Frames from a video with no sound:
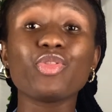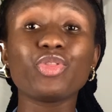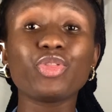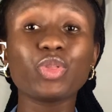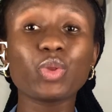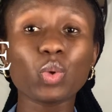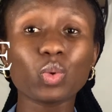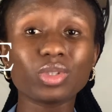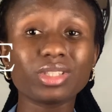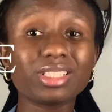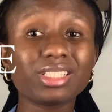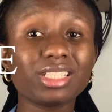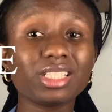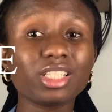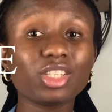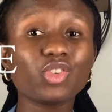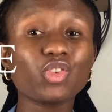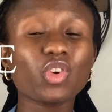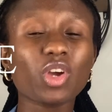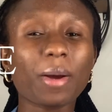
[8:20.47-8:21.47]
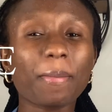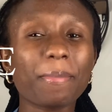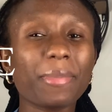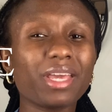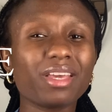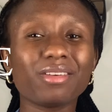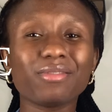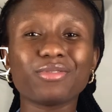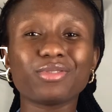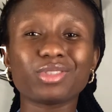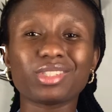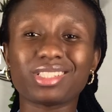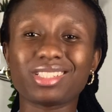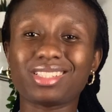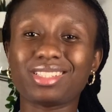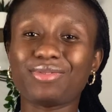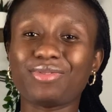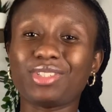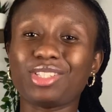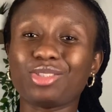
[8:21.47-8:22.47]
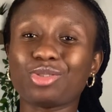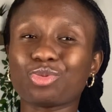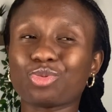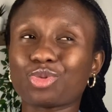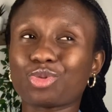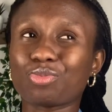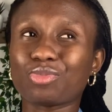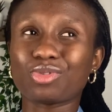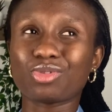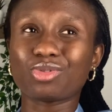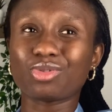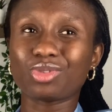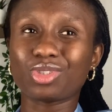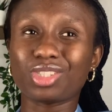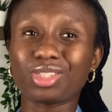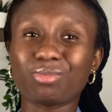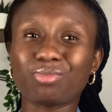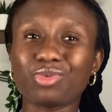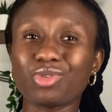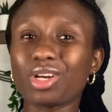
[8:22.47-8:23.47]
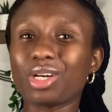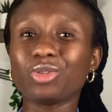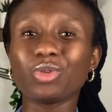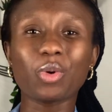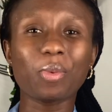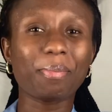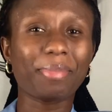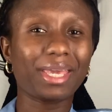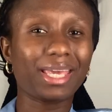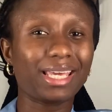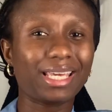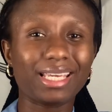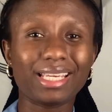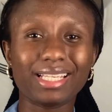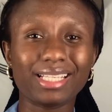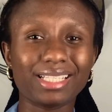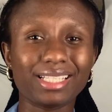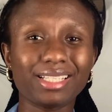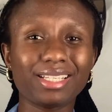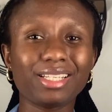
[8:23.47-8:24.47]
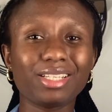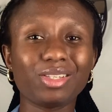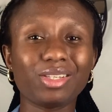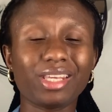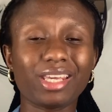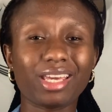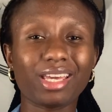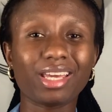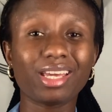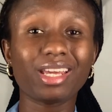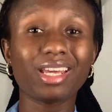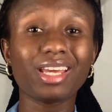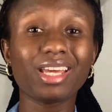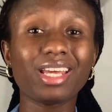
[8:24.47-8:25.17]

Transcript: don't think you are paying for certificate of sponsorship. You're not paying. Yeah.